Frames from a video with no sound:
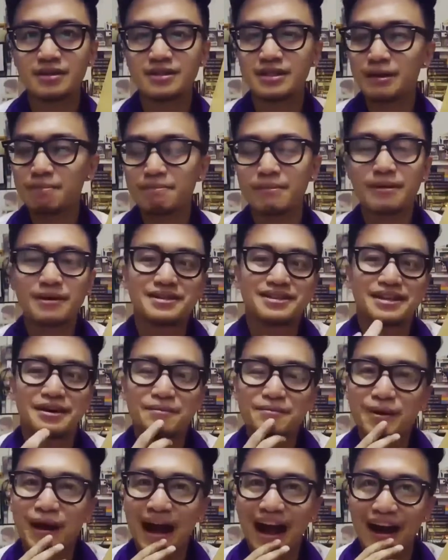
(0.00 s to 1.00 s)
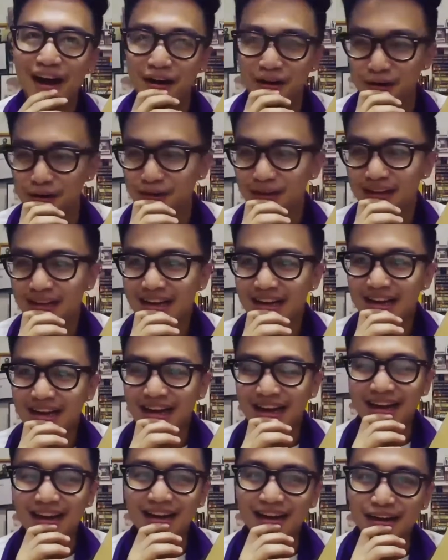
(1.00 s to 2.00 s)
somehow
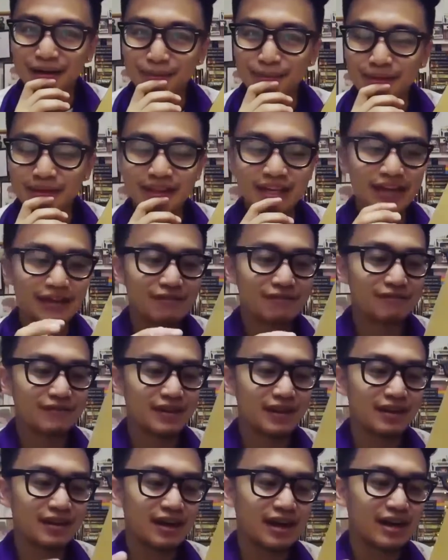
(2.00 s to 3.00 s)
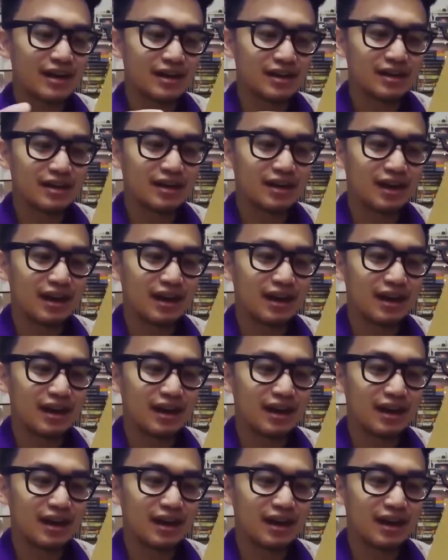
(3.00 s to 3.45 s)
I believed I